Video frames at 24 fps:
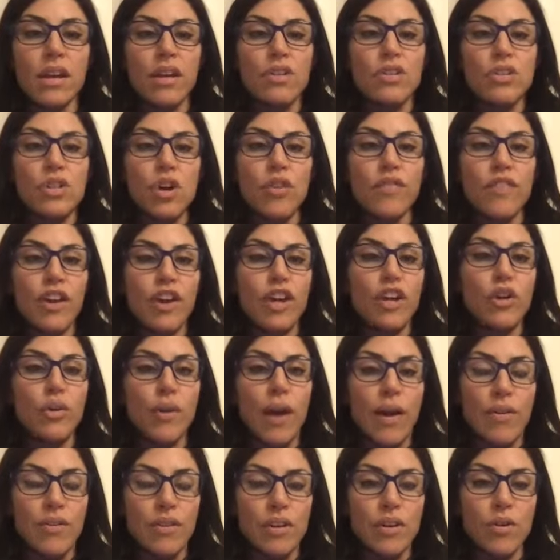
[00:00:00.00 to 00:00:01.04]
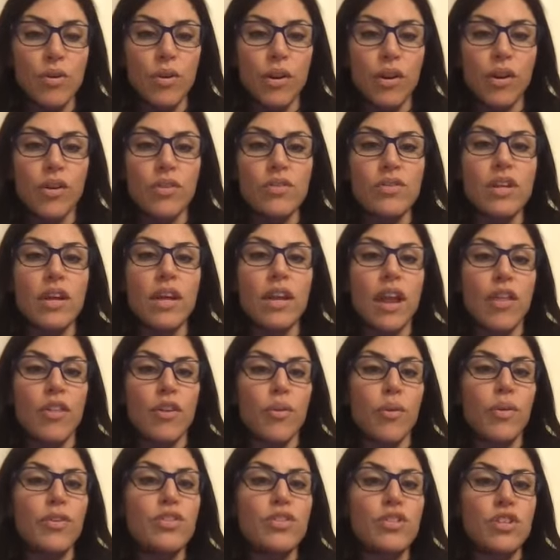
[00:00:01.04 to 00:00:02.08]
So very grounding oils, and
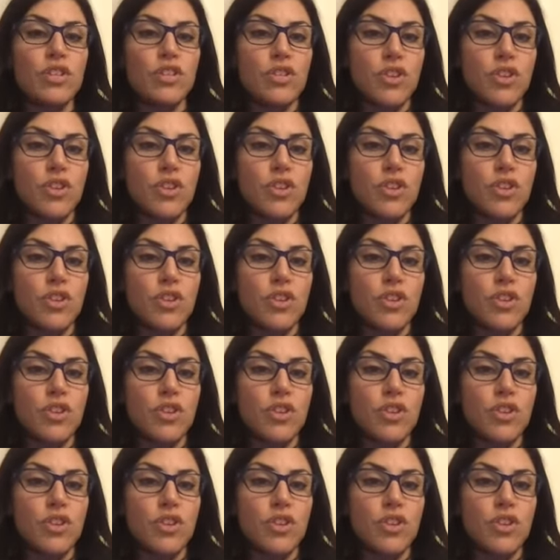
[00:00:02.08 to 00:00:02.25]
other ones to